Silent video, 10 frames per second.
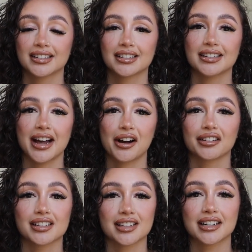now
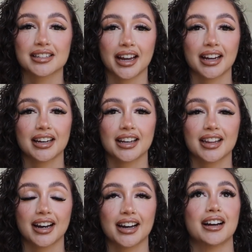this anxiety
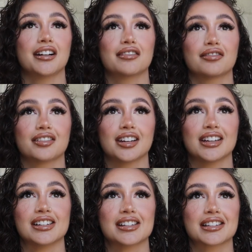that I have
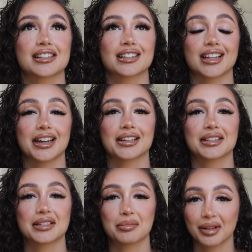is
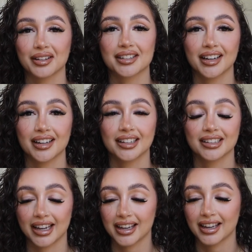like debilitating.
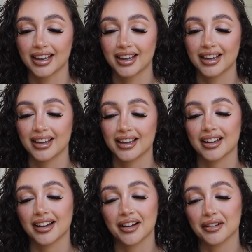Like,
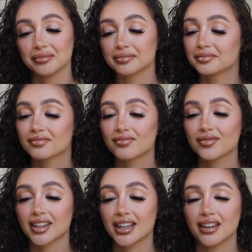um,
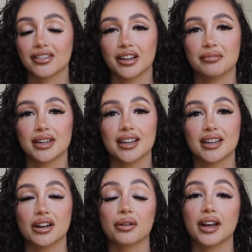even
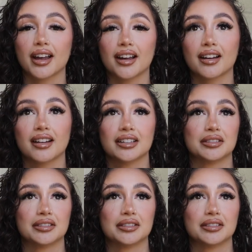me going